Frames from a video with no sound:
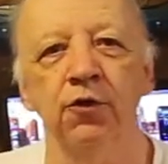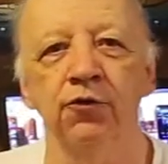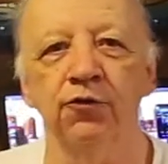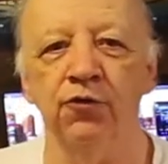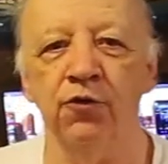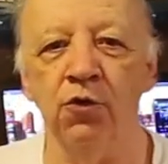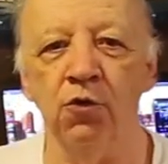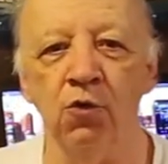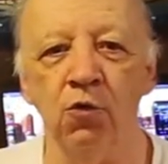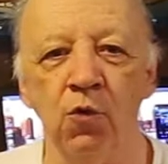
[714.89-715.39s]

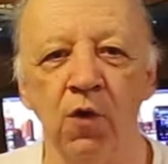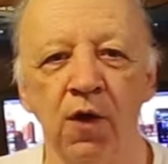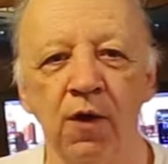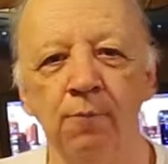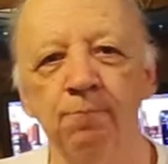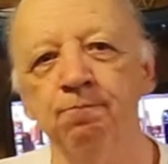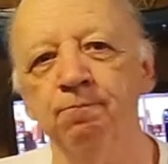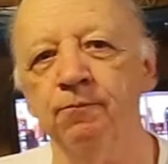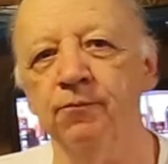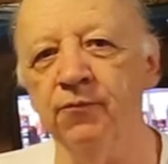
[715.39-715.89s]

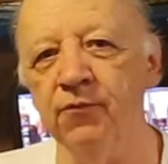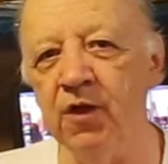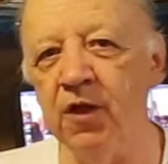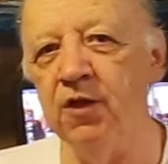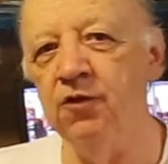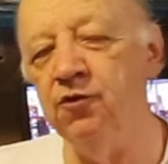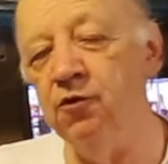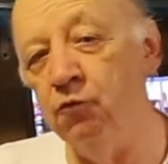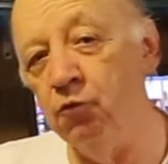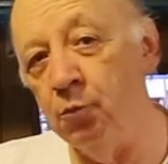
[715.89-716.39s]
So
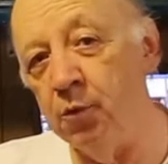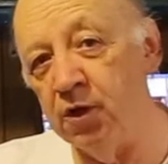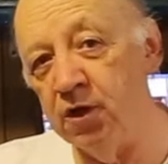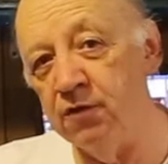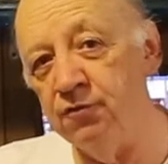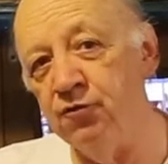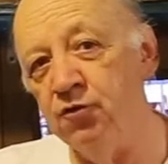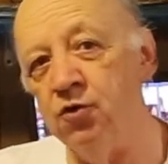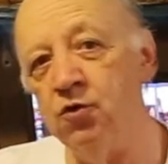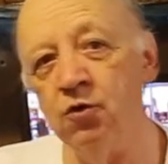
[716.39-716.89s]
thanks
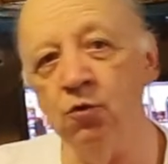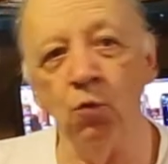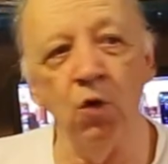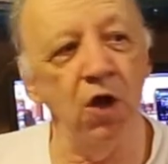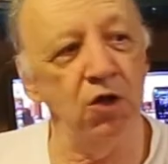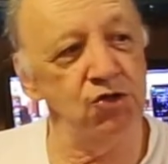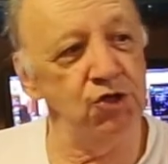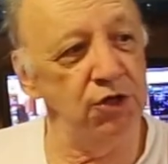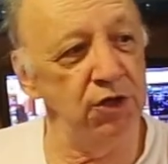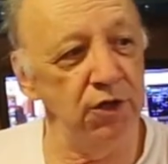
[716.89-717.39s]
everybody for
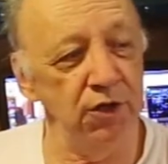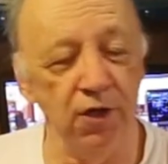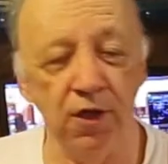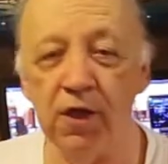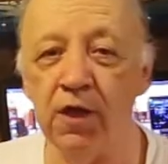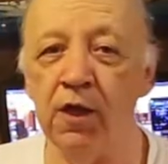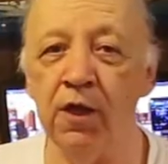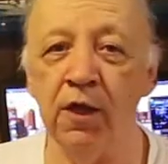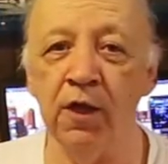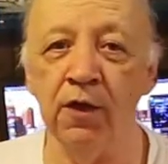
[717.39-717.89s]
watching,
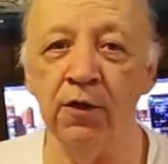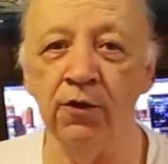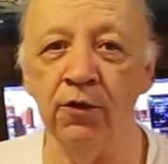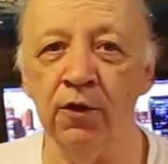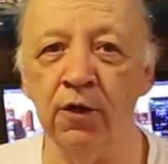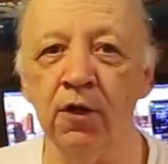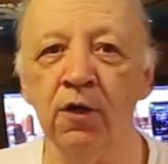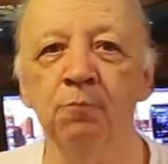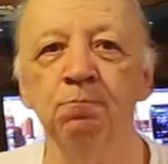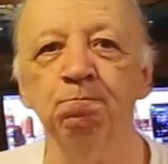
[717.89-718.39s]

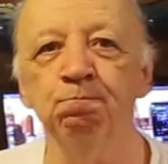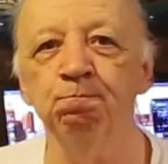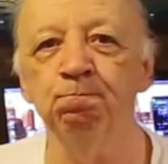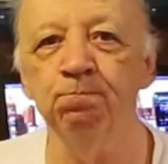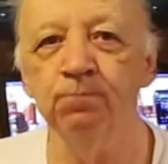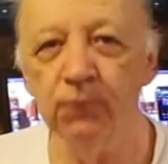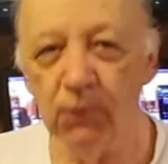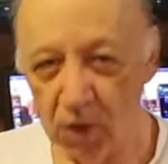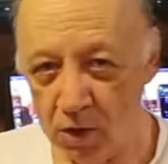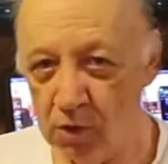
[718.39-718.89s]
and
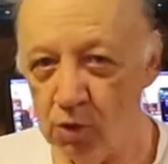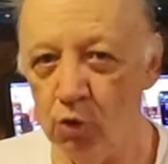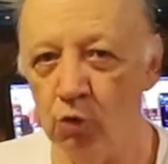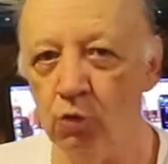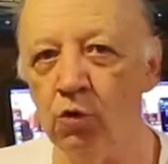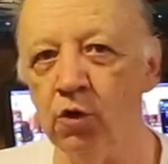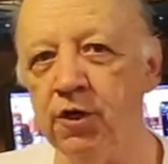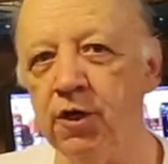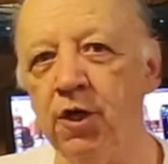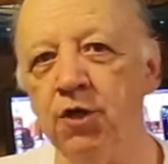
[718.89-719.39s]

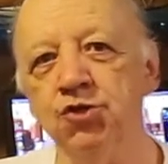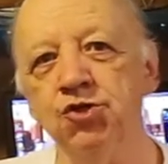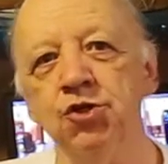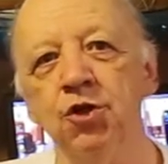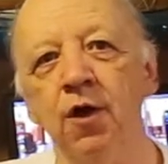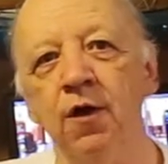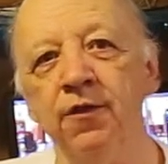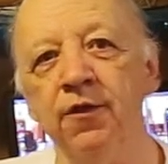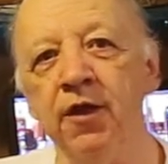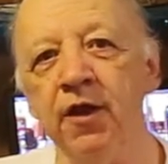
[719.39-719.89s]
we'll catch
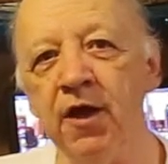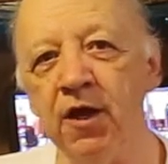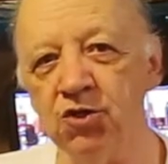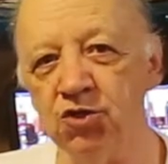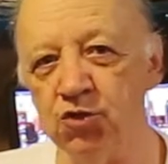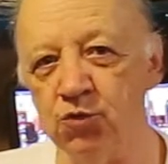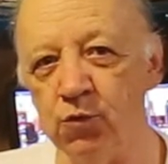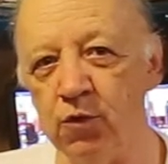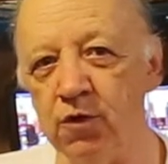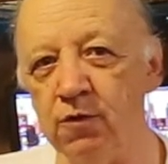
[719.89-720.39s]
you on the
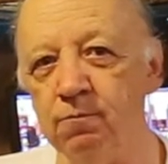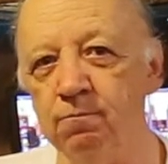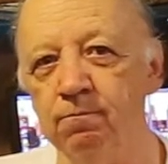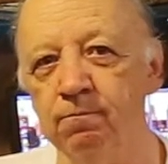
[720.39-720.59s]
next one.